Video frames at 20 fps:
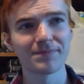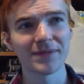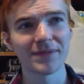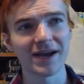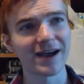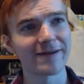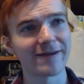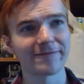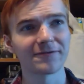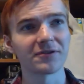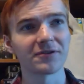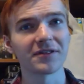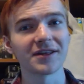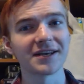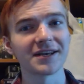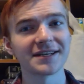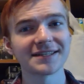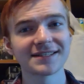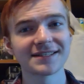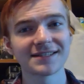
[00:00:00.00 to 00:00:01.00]
after
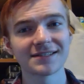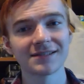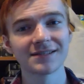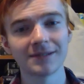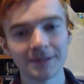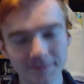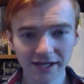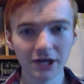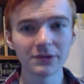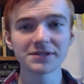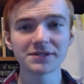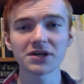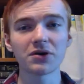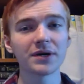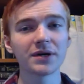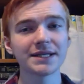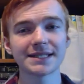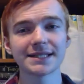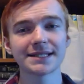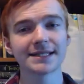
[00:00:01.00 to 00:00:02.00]
this. He was
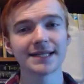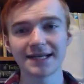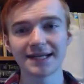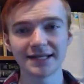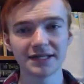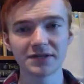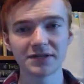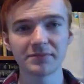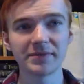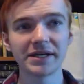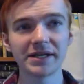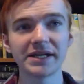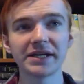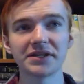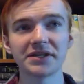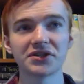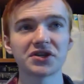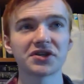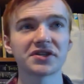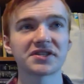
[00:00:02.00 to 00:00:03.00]
always intended to
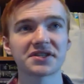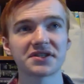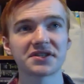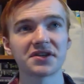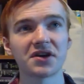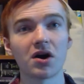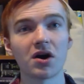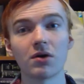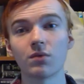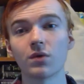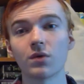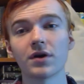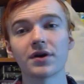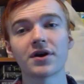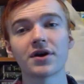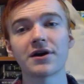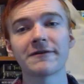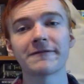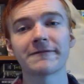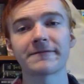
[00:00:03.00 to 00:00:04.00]
be just a
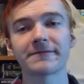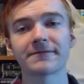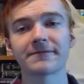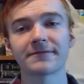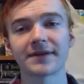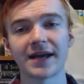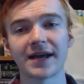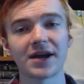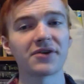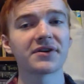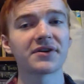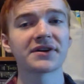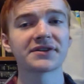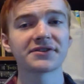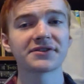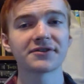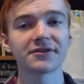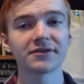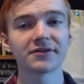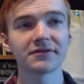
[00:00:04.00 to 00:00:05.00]
one-off
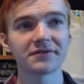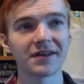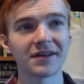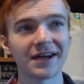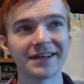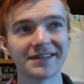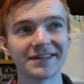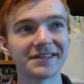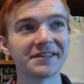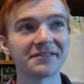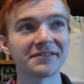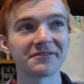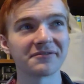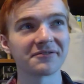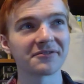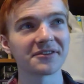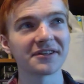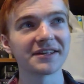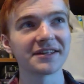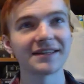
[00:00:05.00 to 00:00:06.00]
character. I didn't
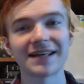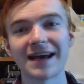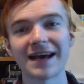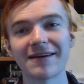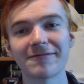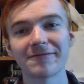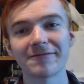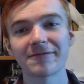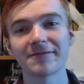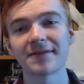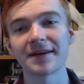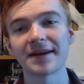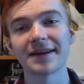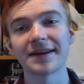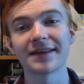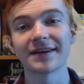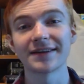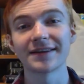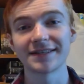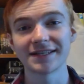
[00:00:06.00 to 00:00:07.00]
really have
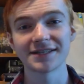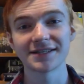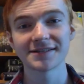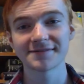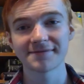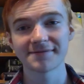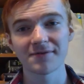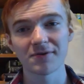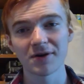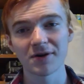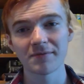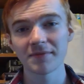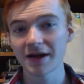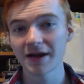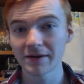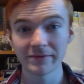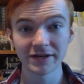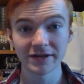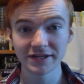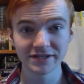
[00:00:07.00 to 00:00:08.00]
any ideas for him. And
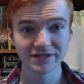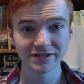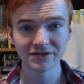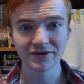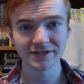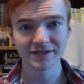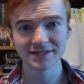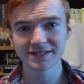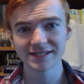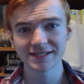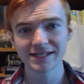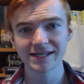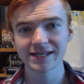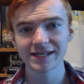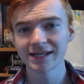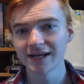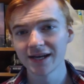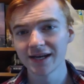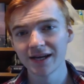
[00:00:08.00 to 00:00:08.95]
I mean, as you can see,